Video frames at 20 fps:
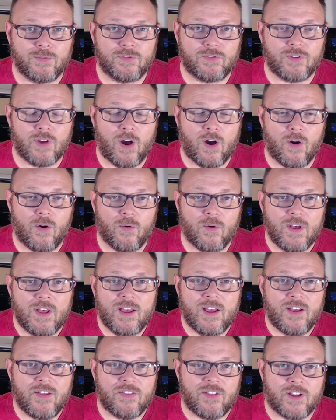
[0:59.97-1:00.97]
So
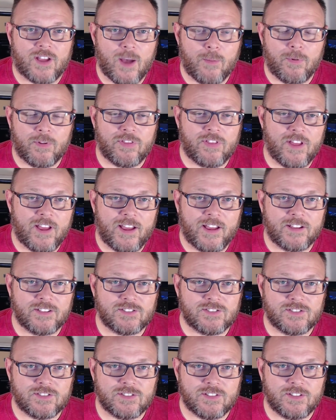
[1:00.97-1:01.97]
a couple
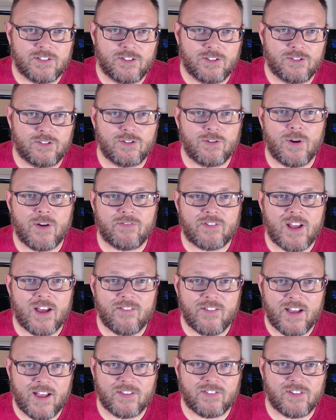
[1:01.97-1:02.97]
things you do have to
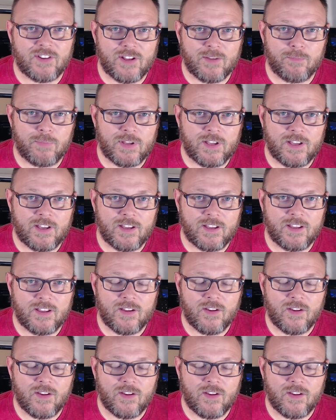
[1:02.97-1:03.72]
have SNMP